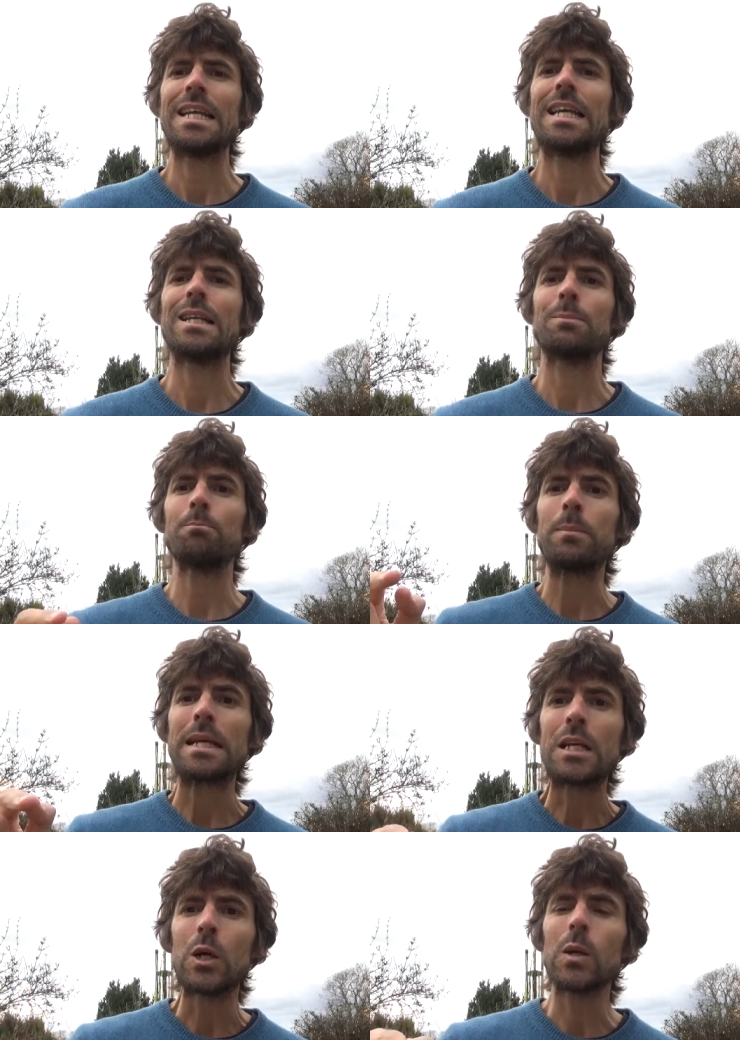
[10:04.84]
"It's
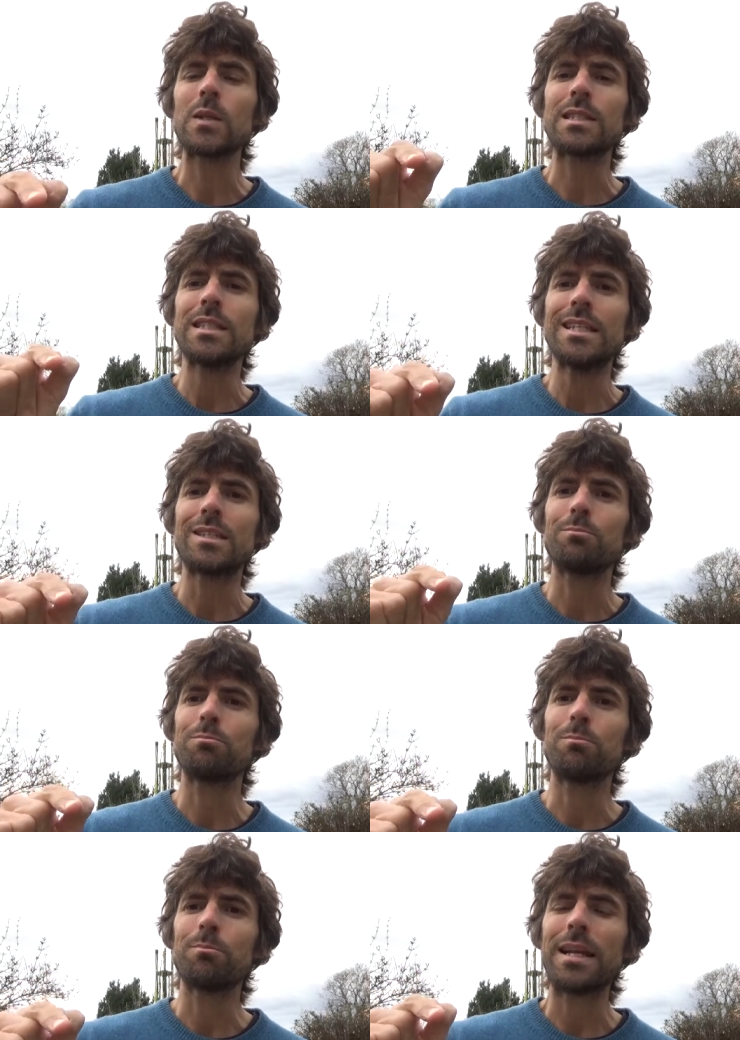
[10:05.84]
because he
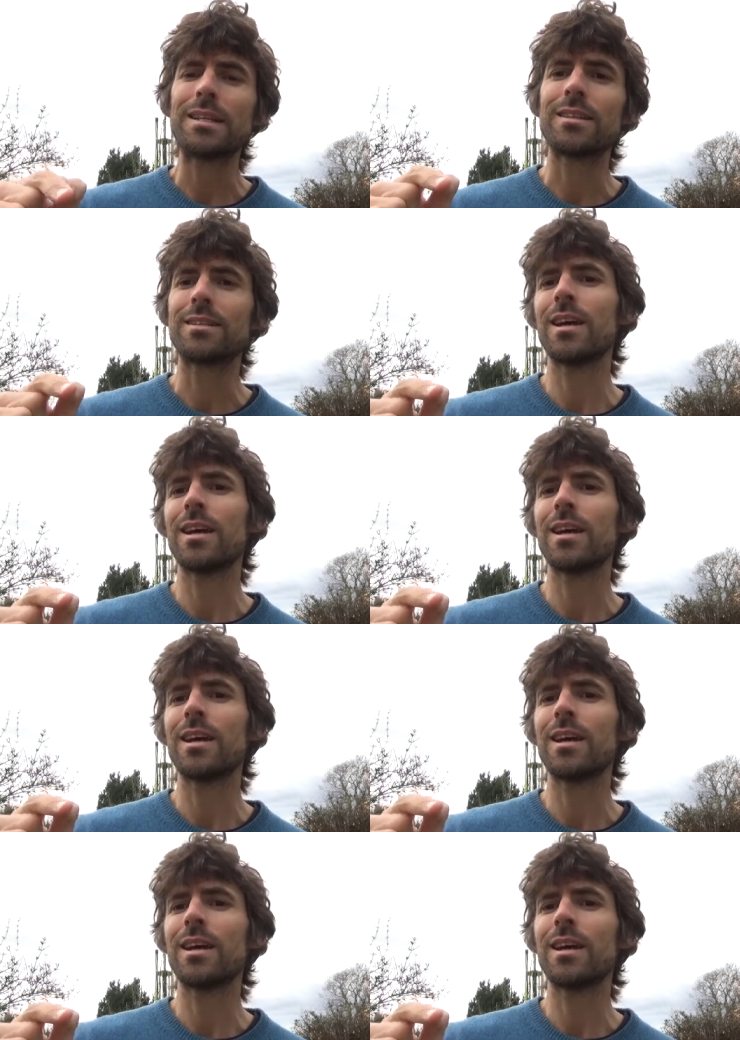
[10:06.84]
spent